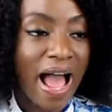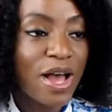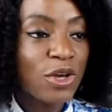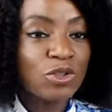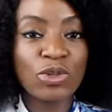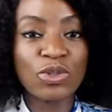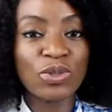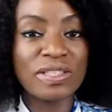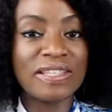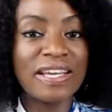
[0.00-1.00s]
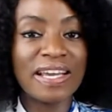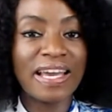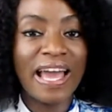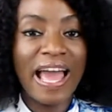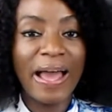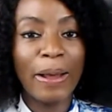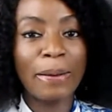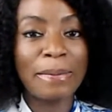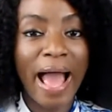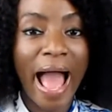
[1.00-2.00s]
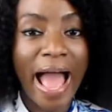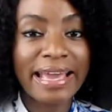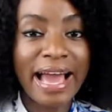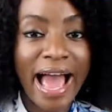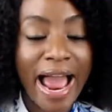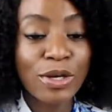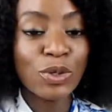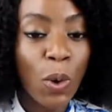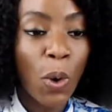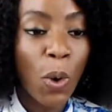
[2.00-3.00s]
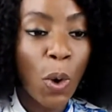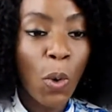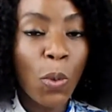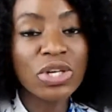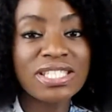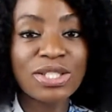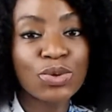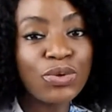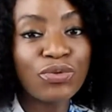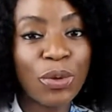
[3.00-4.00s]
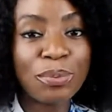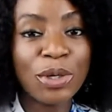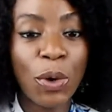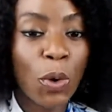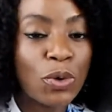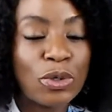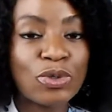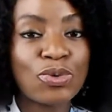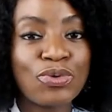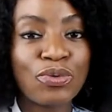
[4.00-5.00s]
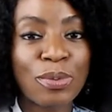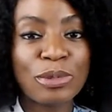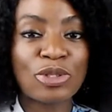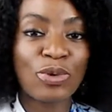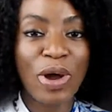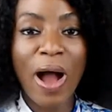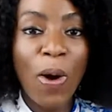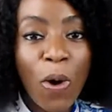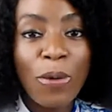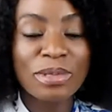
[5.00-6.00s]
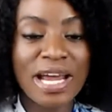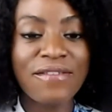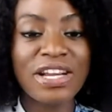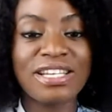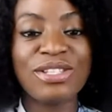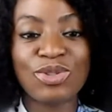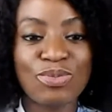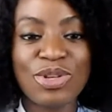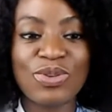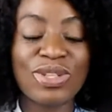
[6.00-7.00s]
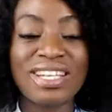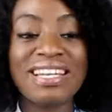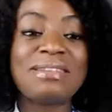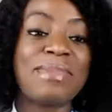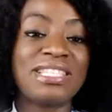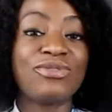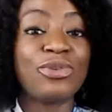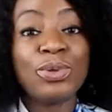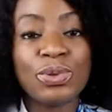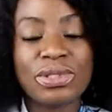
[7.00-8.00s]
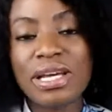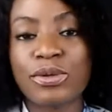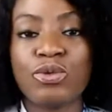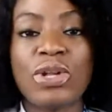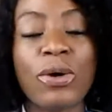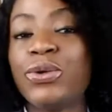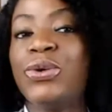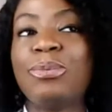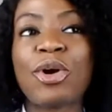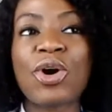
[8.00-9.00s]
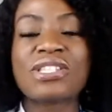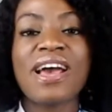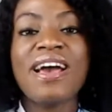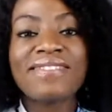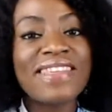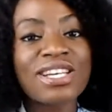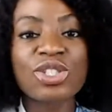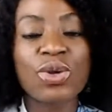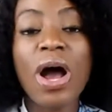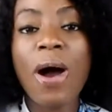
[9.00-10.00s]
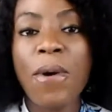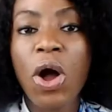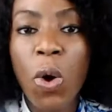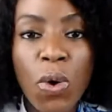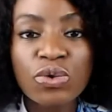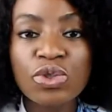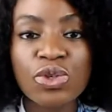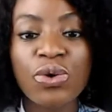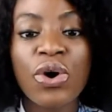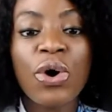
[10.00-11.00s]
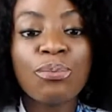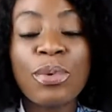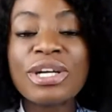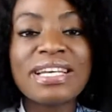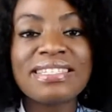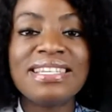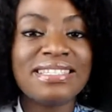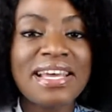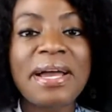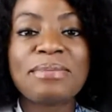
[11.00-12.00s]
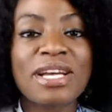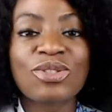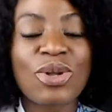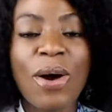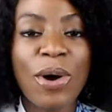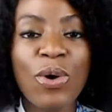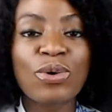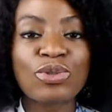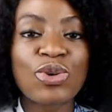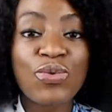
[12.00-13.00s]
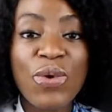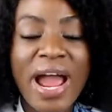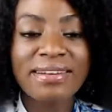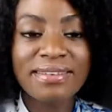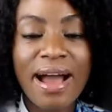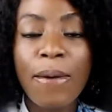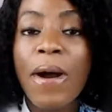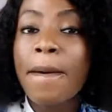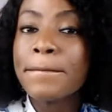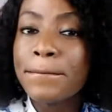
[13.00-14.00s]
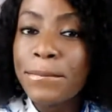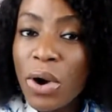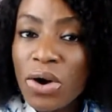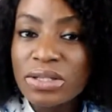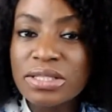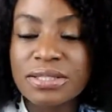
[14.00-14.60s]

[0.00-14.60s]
so you don't think I know what is good for me or who is good for me, so you can't come directly to me. The lady might even look down on you, because that's not our culture. Modern day time, that's not our culture right now. But